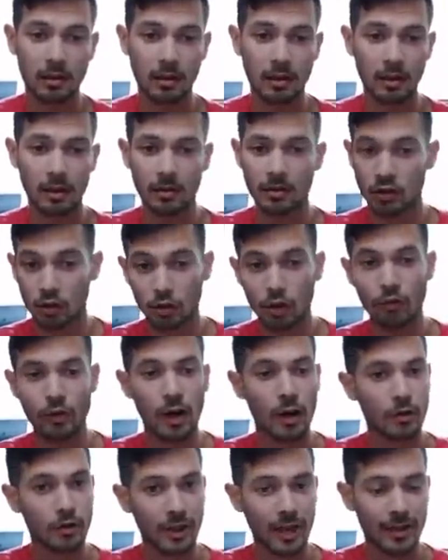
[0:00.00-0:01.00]
uh, just over one
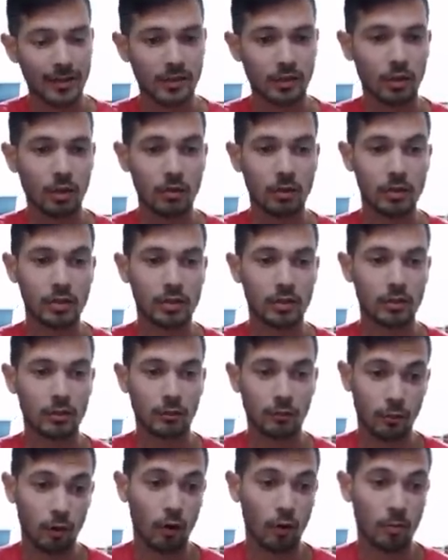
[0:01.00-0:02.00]
hundred thousand dollars
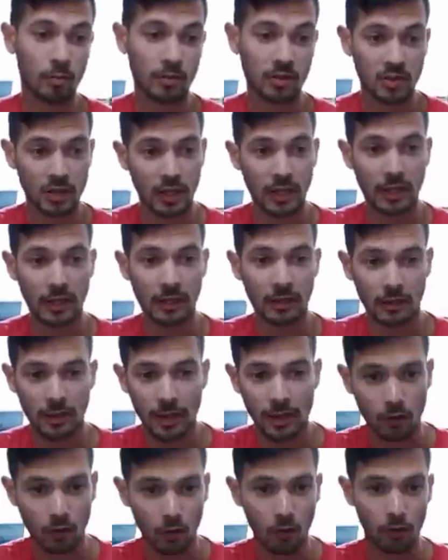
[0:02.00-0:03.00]
from selling
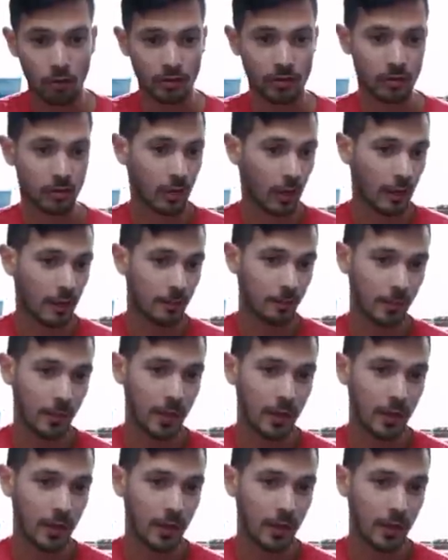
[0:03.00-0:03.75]
that course, okay?